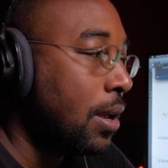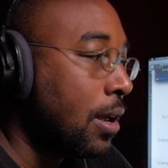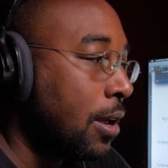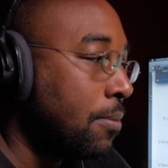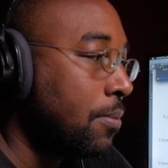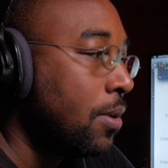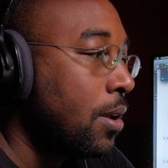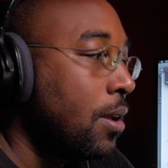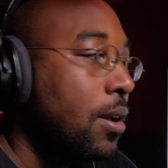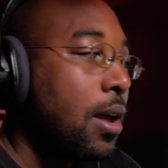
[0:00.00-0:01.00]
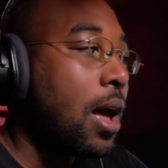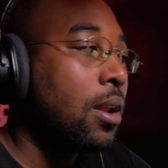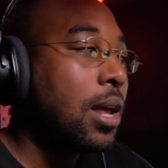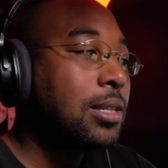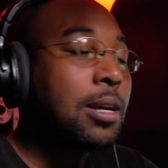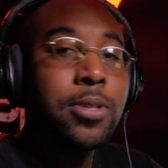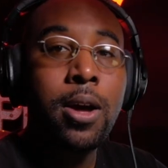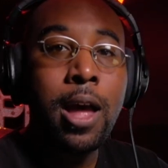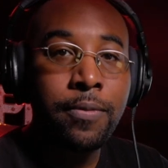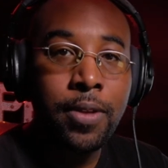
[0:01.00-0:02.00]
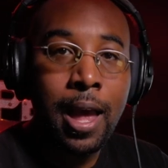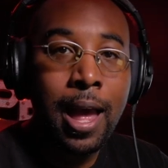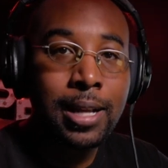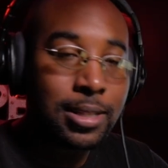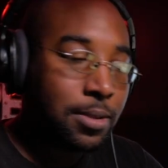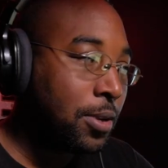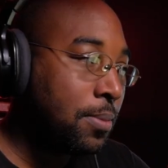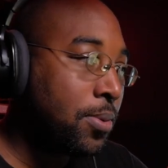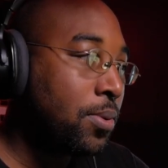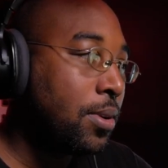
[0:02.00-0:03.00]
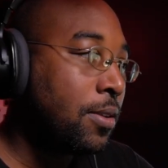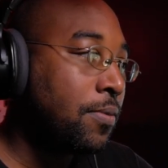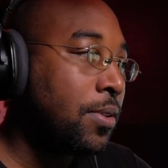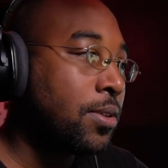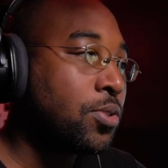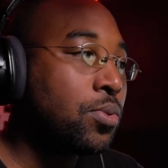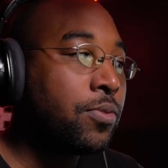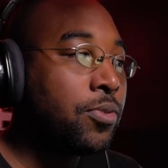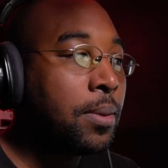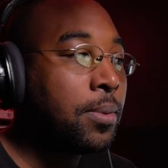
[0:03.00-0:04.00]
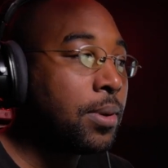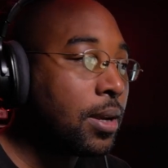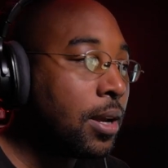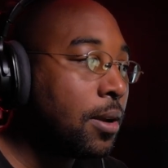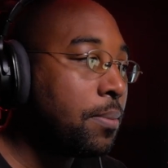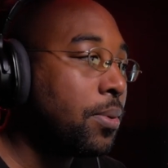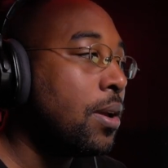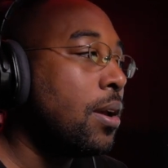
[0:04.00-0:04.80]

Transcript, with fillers: Um, a lot of times I'll have to ask the people if they're sort of doubling up.